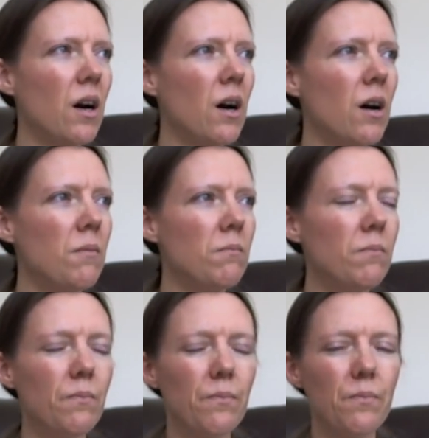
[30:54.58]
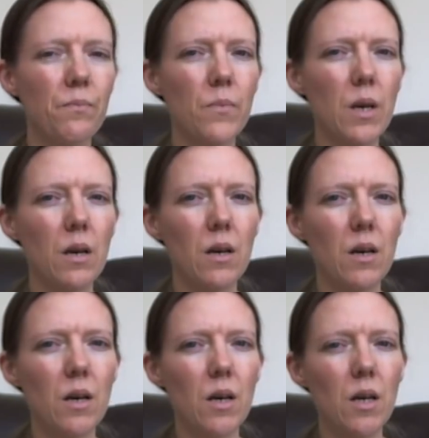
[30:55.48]

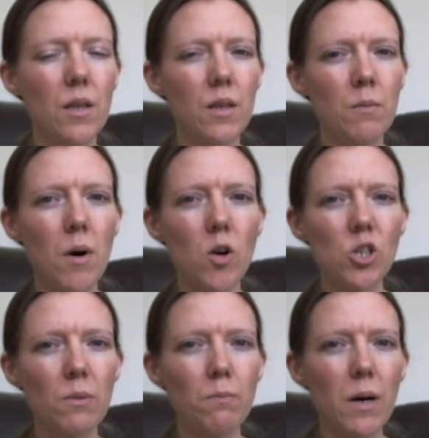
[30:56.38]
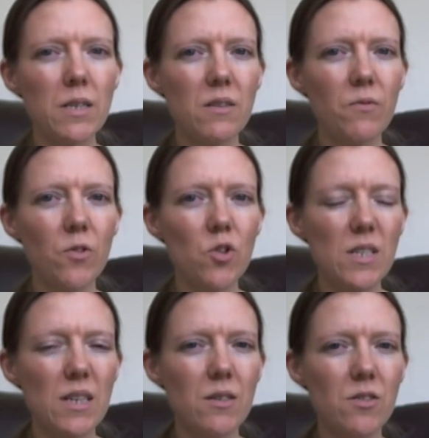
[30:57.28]
the Marjolein Bastin 4
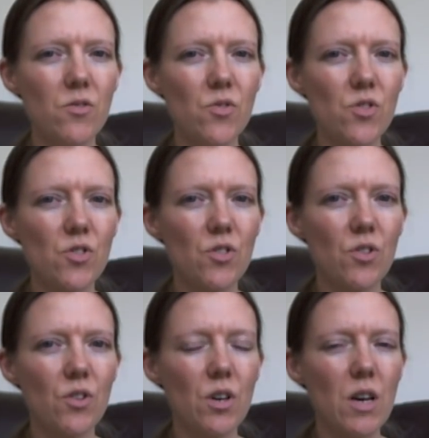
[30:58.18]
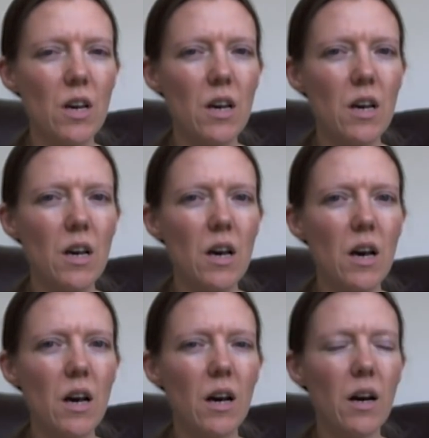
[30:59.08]
Seasons,
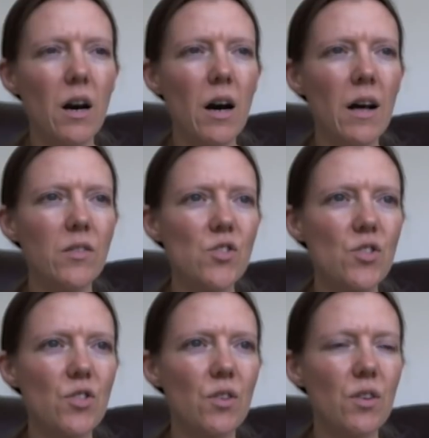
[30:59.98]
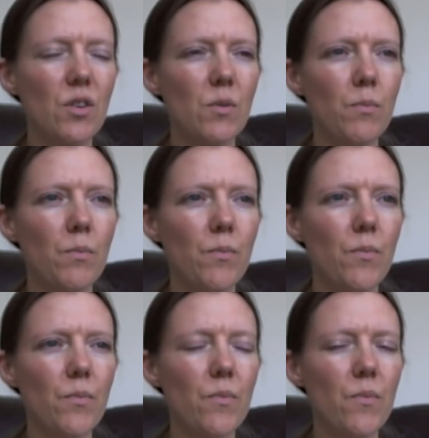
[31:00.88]
and
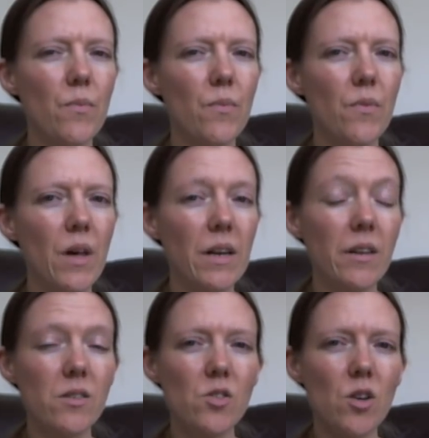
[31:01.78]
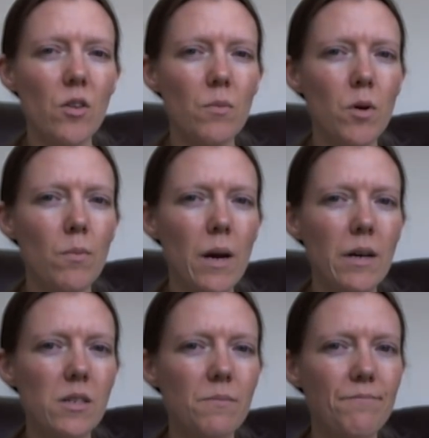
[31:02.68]
then I can start the
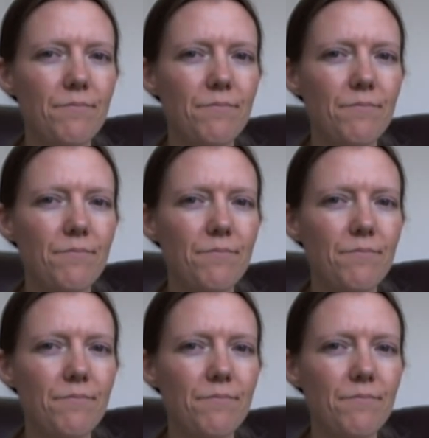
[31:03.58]
mermaid.